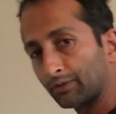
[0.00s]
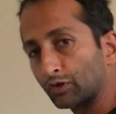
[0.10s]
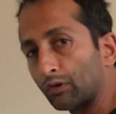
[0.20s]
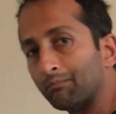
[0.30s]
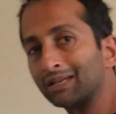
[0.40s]

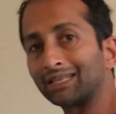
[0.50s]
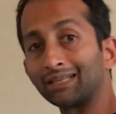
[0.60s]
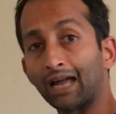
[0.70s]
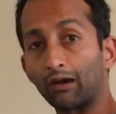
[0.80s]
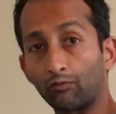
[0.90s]
because you're missing
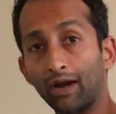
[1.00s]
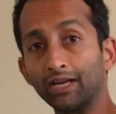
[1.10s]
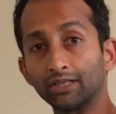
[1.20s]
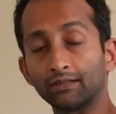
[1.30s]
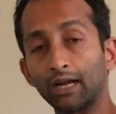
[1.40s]
that
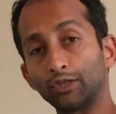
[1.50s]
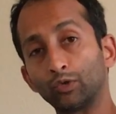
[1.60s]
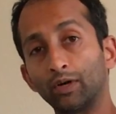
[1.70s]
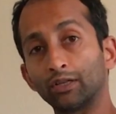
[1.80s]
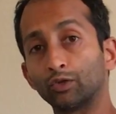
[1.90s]
range in that
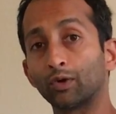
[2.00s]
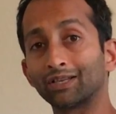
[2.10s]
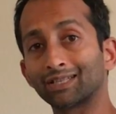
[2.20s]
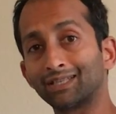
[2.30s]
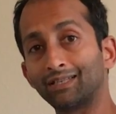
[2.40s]
joint. The joint
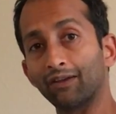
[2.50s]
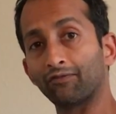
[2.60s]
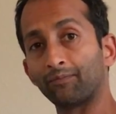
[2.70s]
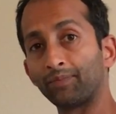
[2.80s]
is stiff,